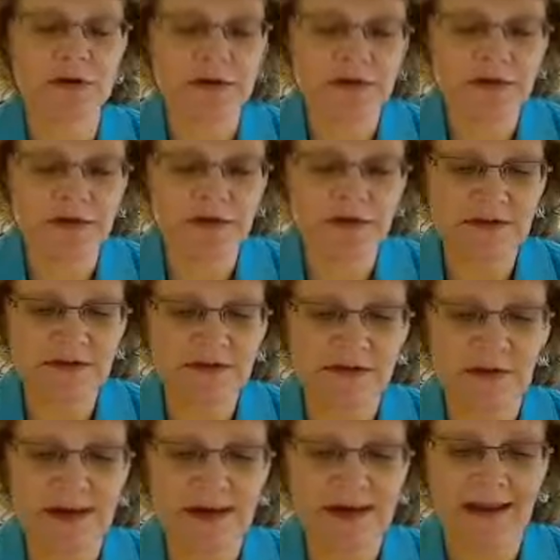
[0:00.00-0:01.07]
your children's
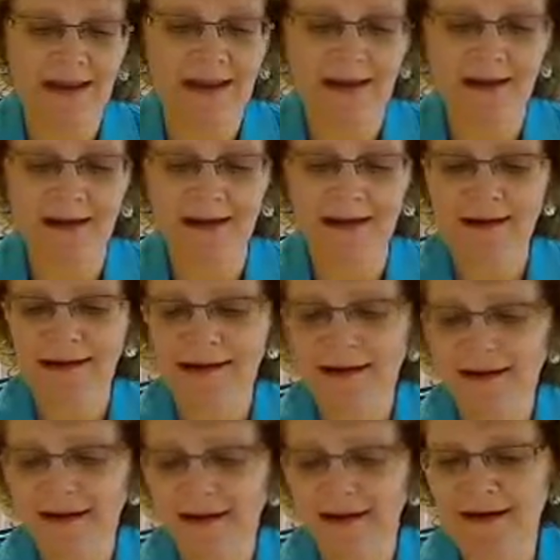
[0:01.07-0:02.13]
YA
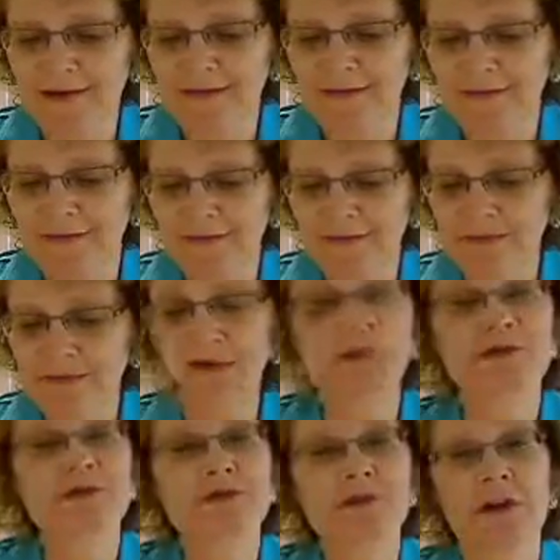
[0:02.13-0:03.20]

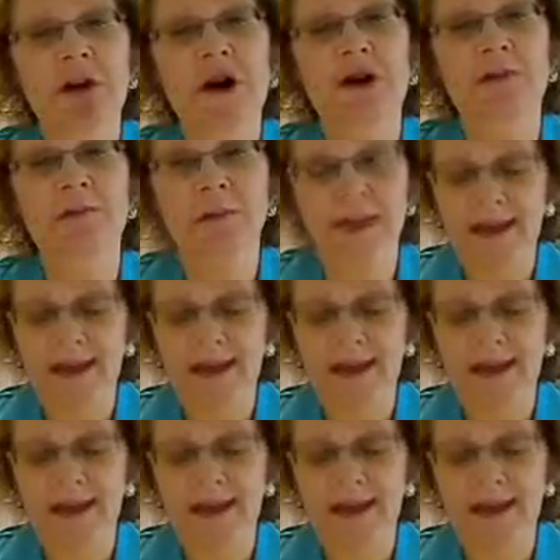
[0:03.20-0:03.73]
literature log